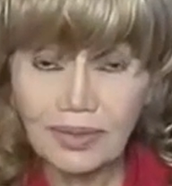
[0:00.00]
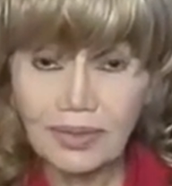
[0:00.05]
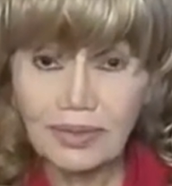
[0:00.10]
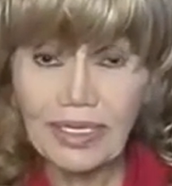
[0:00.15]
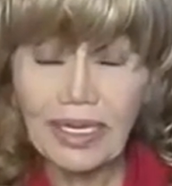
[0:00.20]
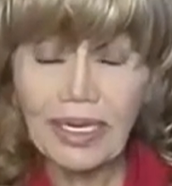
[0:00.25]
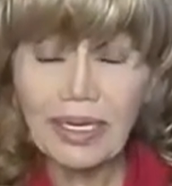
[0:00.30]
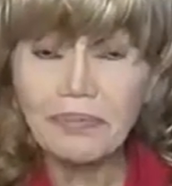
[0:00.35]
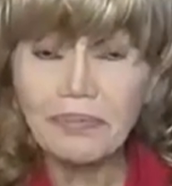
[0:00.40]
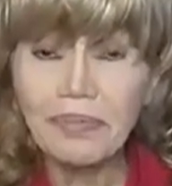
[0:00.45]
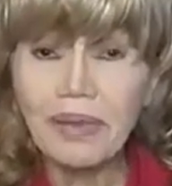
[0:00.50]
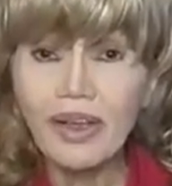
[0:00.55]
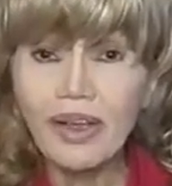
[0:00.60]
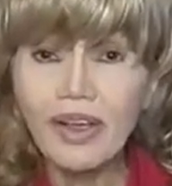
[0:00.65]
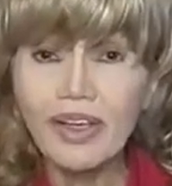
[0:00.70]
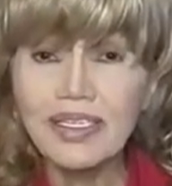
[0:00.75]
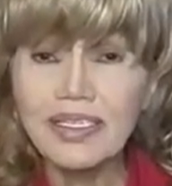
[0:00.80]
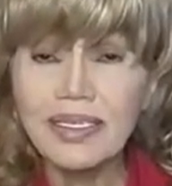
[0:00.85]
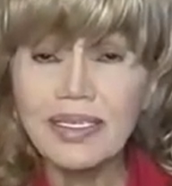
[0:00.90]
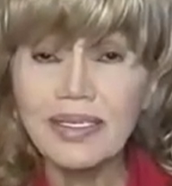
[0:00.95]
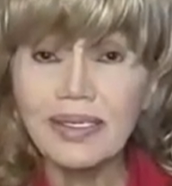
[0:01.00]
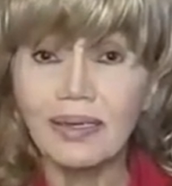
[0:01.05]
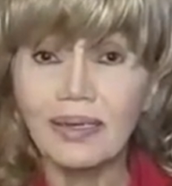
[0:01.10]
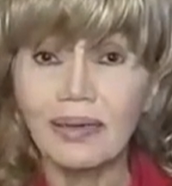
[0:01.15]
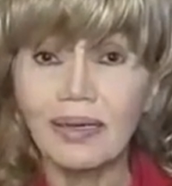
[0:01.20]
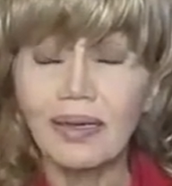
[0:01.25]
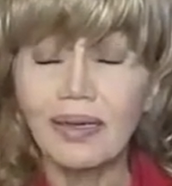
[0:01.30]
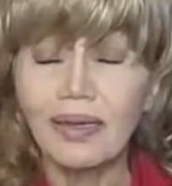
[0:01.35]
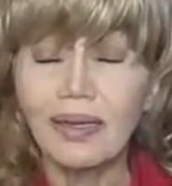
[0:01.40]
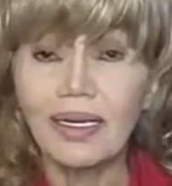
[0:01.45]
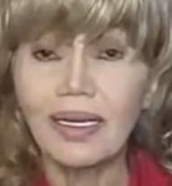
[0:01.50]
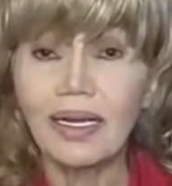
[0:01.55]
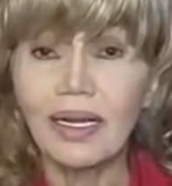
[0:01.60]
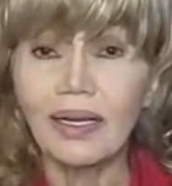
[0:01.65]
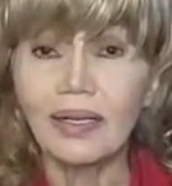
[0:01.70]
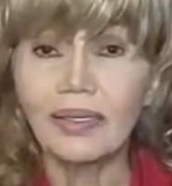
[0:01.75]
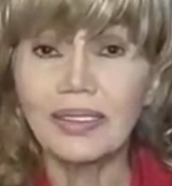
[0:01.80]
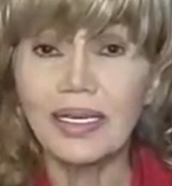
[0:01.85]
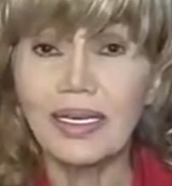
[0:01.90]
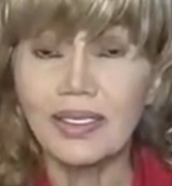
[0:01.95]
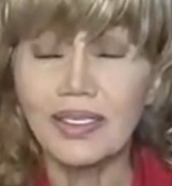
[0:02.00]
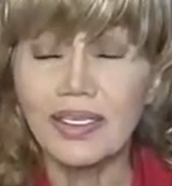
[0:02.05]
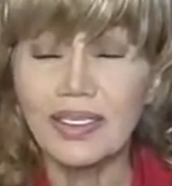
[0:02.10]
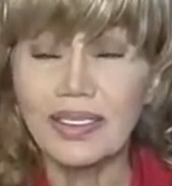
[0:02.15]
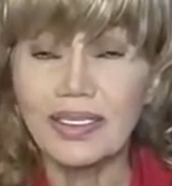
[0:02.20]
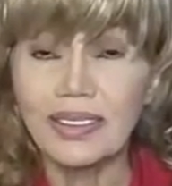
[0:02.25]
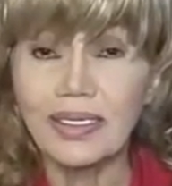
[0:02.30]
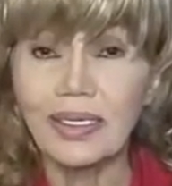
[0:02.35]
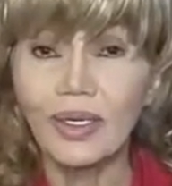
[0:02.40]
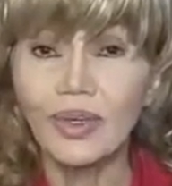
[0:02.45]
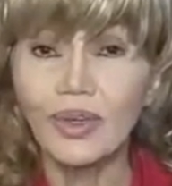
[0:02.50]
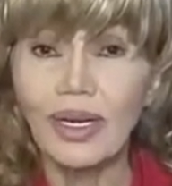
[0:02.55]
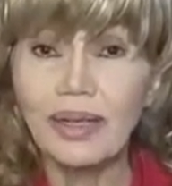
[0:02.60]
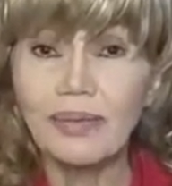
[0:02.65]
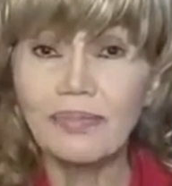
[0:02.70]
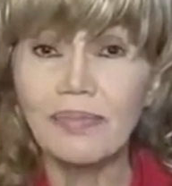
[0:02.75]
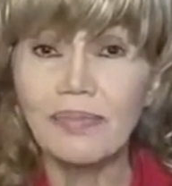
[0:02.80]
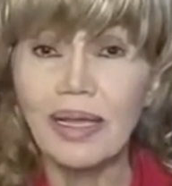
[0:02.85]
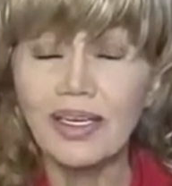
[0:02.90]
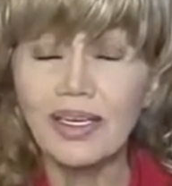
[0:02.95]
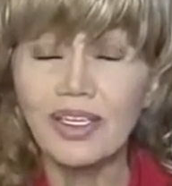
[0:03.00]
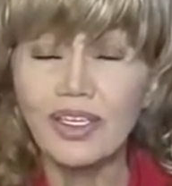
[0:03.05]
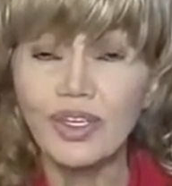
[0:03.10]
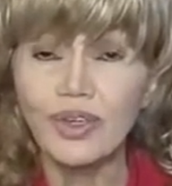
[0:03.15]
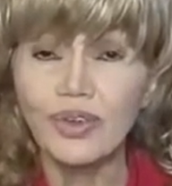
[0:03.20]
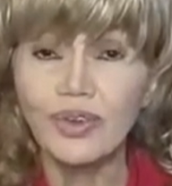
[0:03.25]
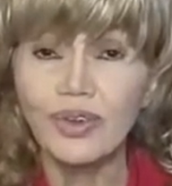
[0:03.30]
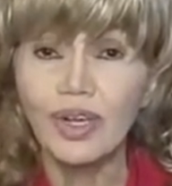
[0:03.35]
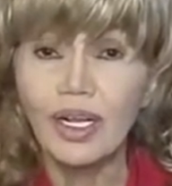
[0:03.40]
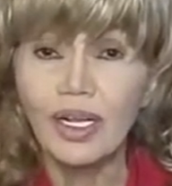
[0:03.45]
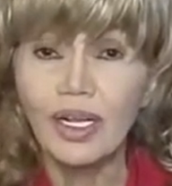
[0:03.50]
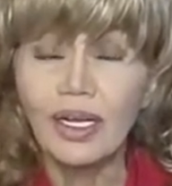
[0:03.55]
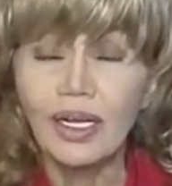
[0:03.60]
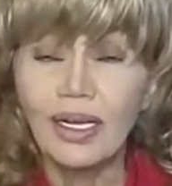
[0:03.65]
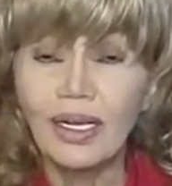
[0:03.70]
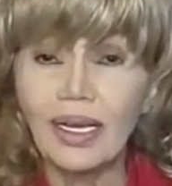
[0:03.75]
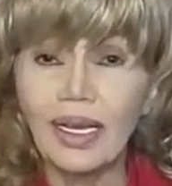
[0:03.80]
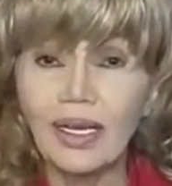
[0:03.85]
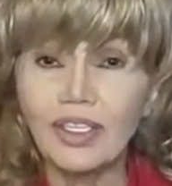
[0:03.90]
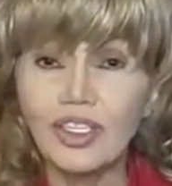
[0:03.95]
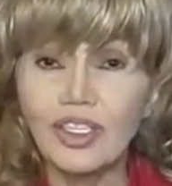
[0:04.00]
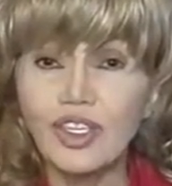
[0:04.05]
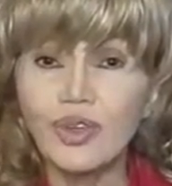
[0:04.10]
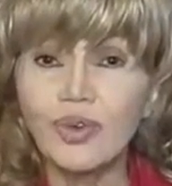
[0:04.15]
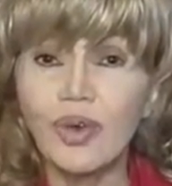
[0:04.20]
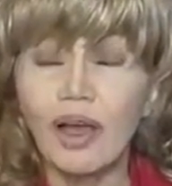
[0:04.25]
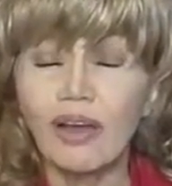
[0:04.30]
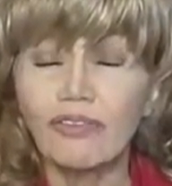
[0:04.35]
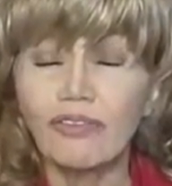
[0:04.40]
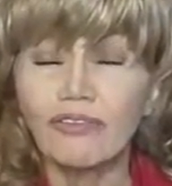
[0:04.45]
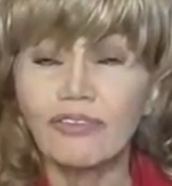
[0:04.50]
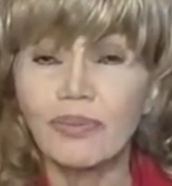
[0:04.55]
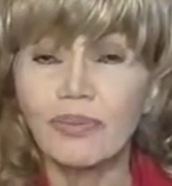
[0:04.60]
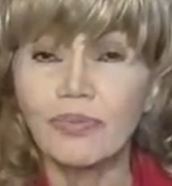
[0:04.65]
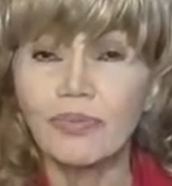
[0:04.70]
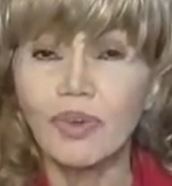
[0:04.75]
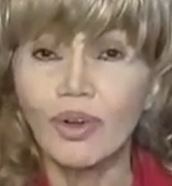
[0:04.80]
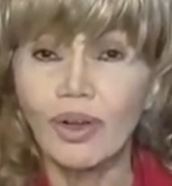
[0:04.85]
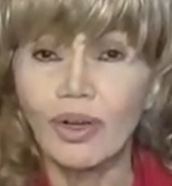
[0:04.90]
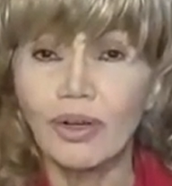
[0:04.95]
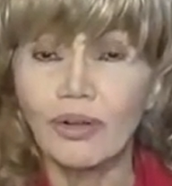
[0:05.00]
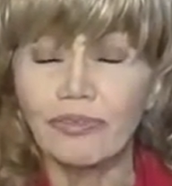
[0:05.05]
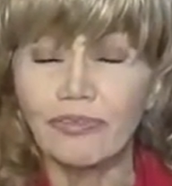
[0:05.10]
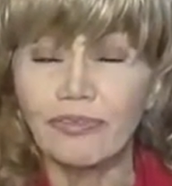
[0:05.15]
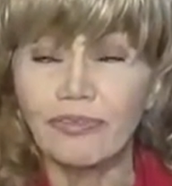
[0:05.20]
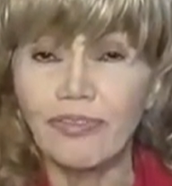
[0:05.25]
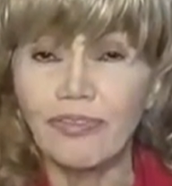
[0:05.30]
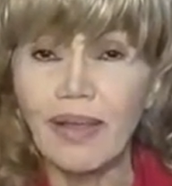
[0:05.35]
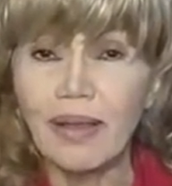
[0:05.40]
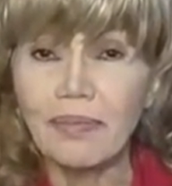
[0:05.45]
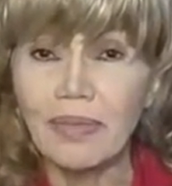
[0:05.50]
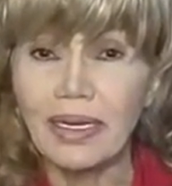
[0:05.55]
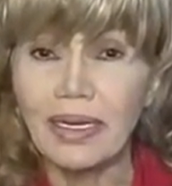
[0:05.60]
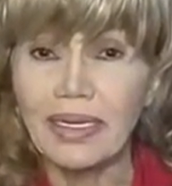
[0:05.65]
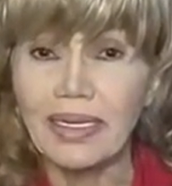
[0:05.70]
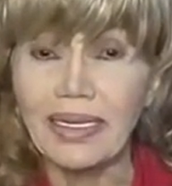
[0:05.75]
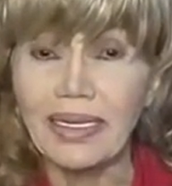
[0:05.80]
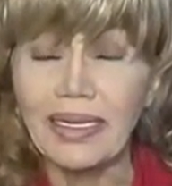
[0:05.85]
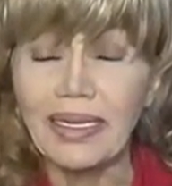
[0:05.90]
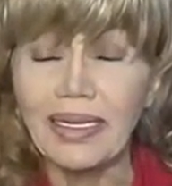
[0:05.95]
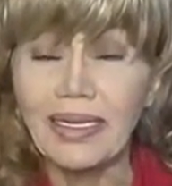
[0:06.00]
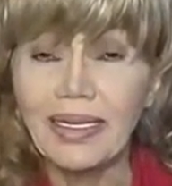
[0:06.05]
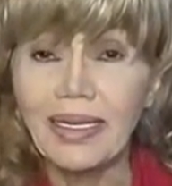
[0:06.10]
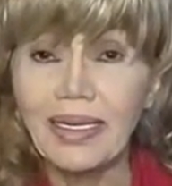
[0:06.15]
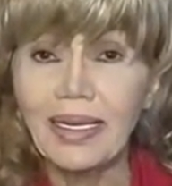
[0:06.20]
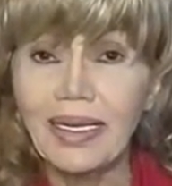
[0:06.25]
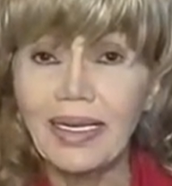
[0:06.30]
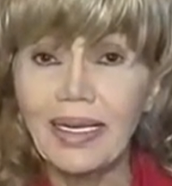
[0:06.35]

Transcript: and because the cult has slowly made you cut you off from all of family. Yeah.